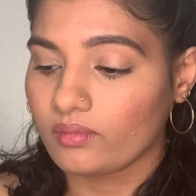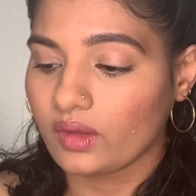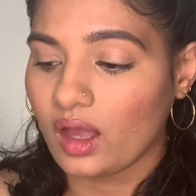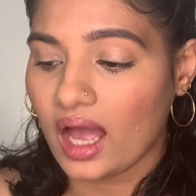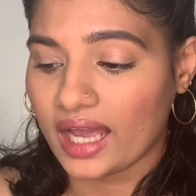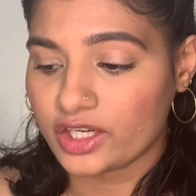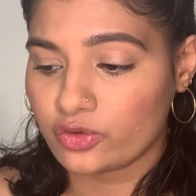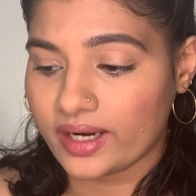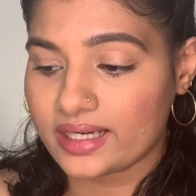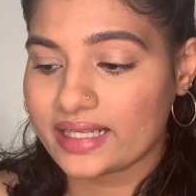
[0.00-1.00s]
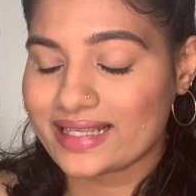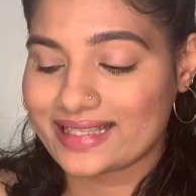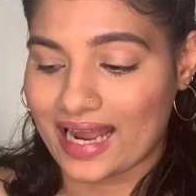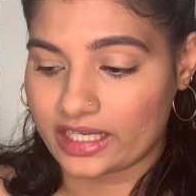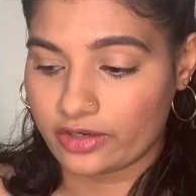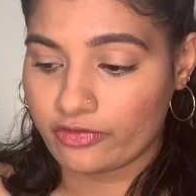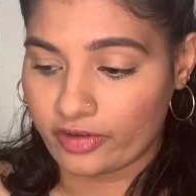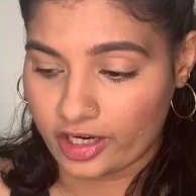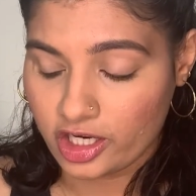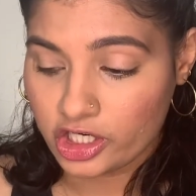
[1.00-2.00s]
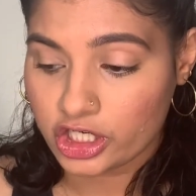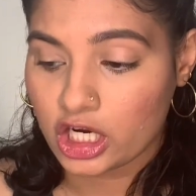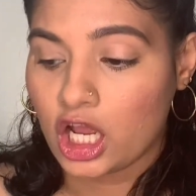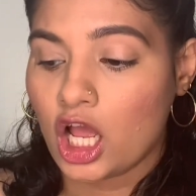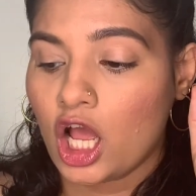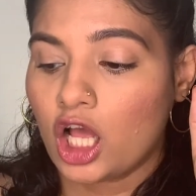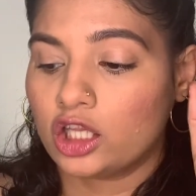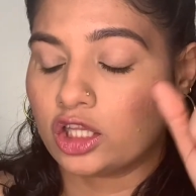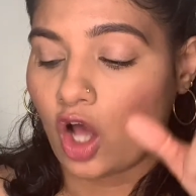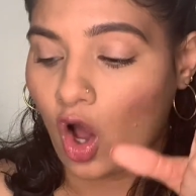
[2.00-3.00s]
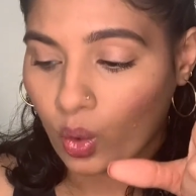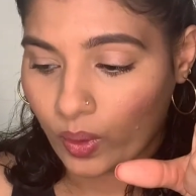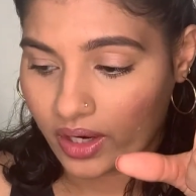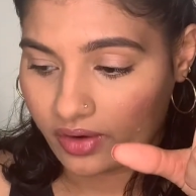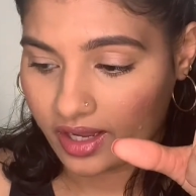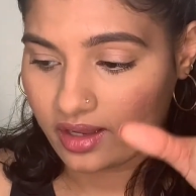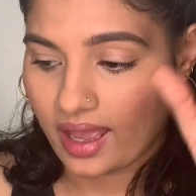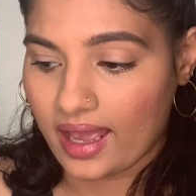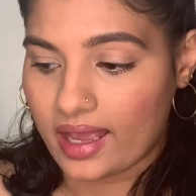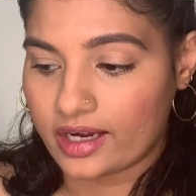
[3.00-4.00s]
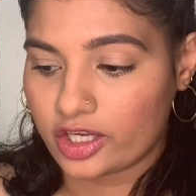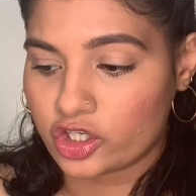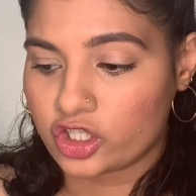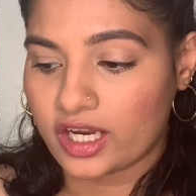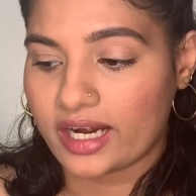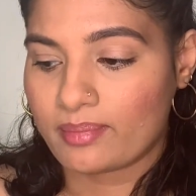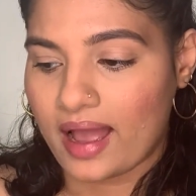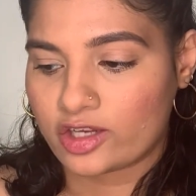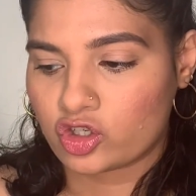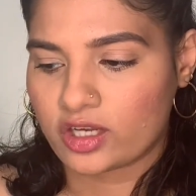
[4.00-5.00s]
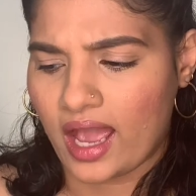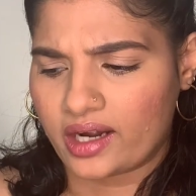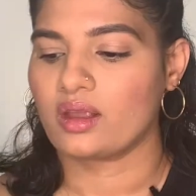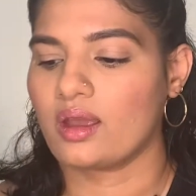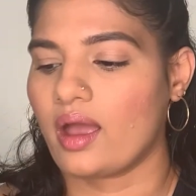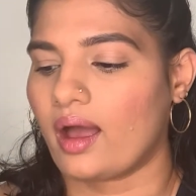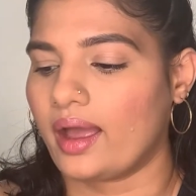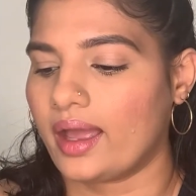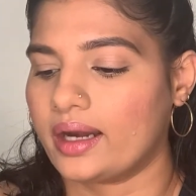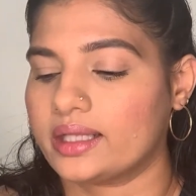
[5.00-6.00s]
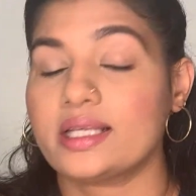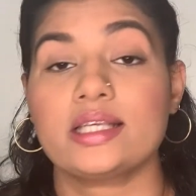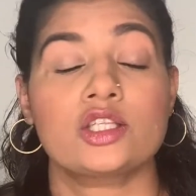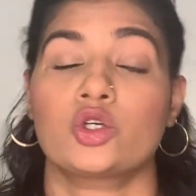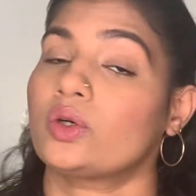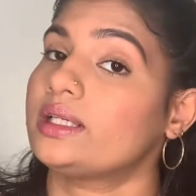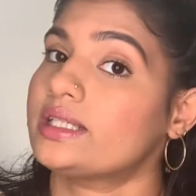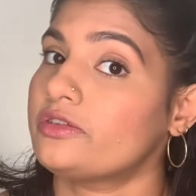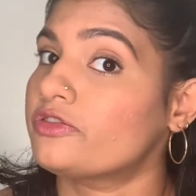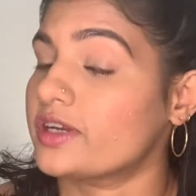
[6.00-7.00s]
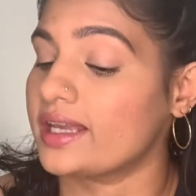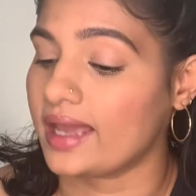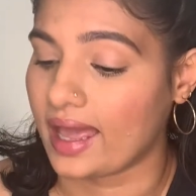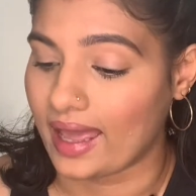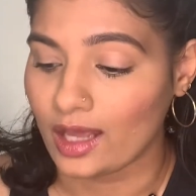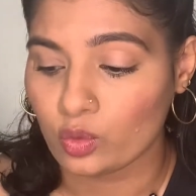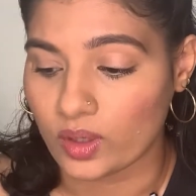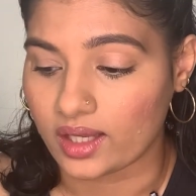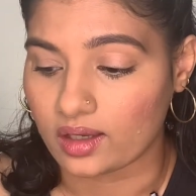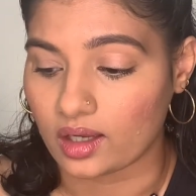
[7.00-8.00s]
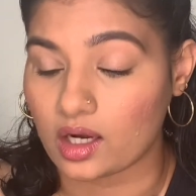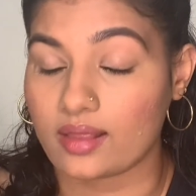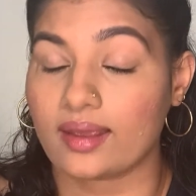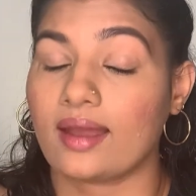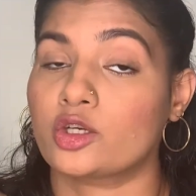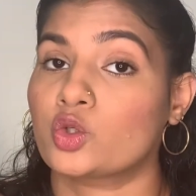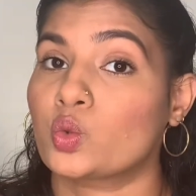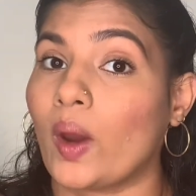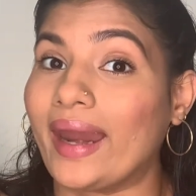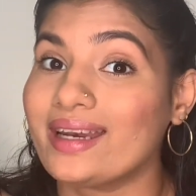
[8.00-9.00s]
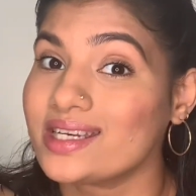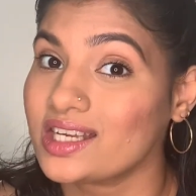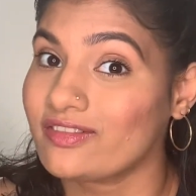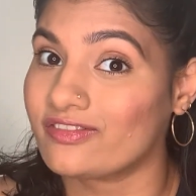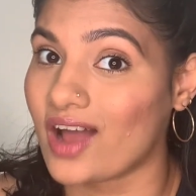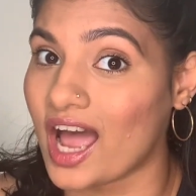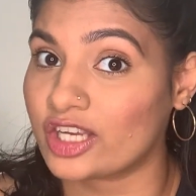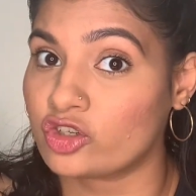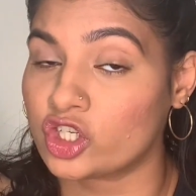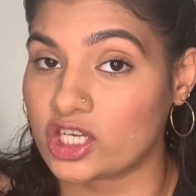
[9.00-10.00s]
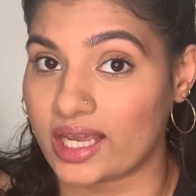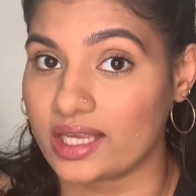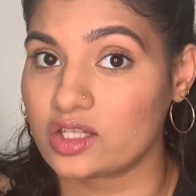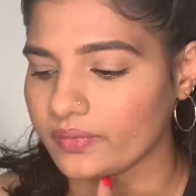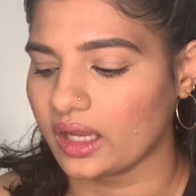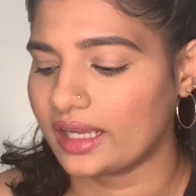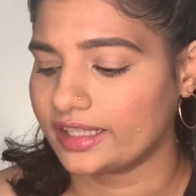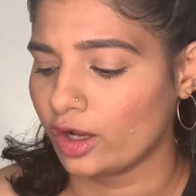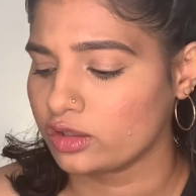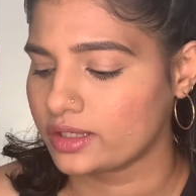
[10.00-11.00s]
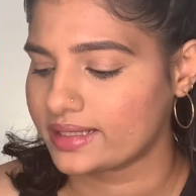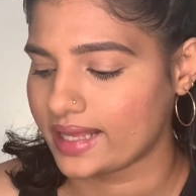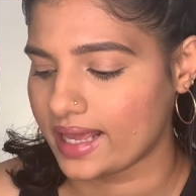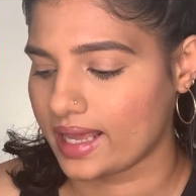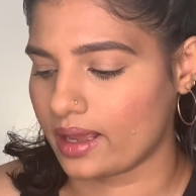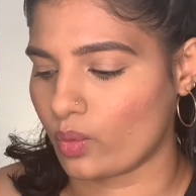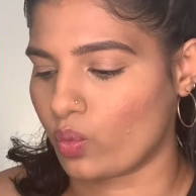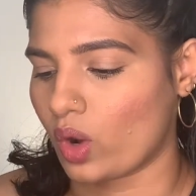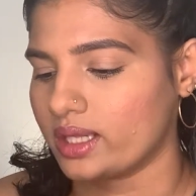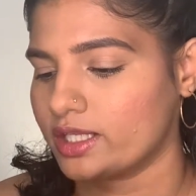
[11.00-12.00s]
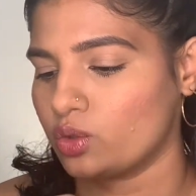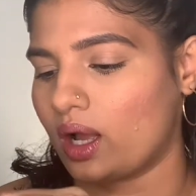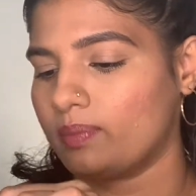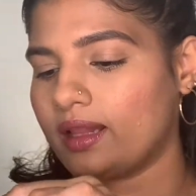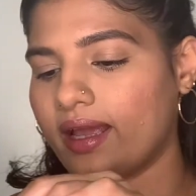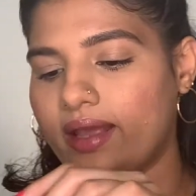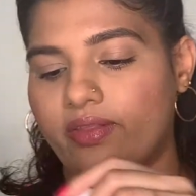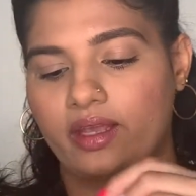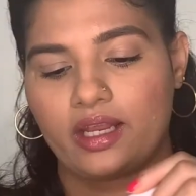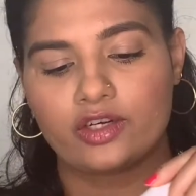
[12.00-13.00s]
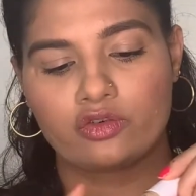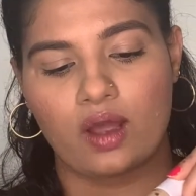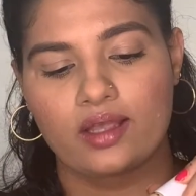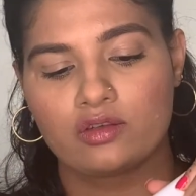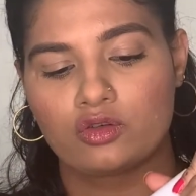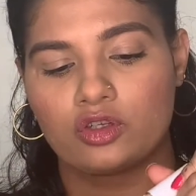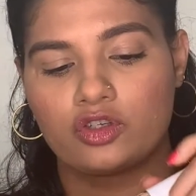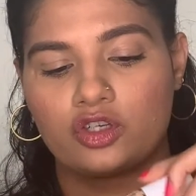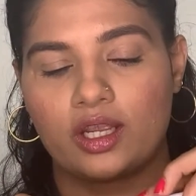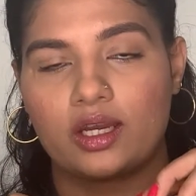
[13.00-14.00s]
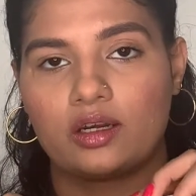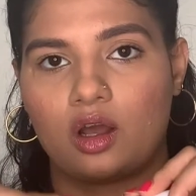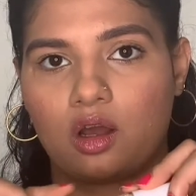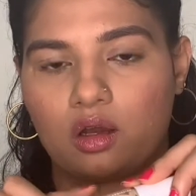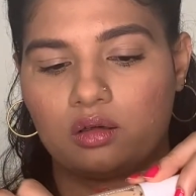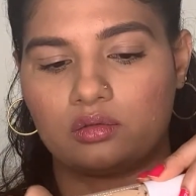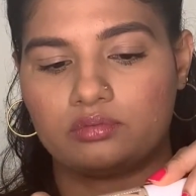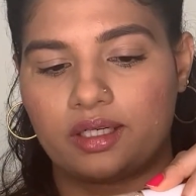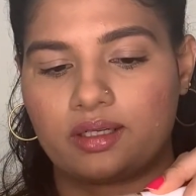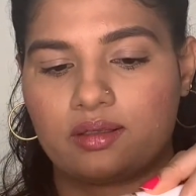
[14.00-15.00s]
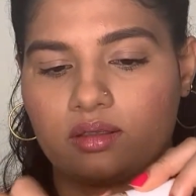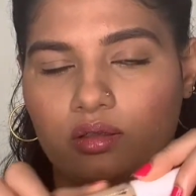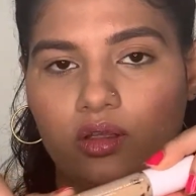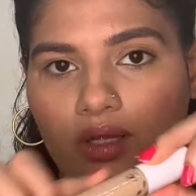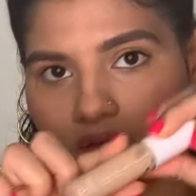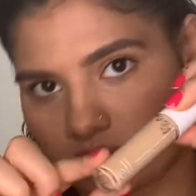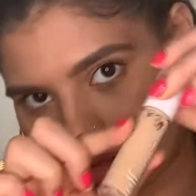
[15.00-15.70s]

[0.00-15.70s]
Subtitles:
hydrating satin finish, long wearing, and a shade match guarantee. And this is cruelty free and vegan. They had 25 shades, and they also say once you apply and then it dries to the shade that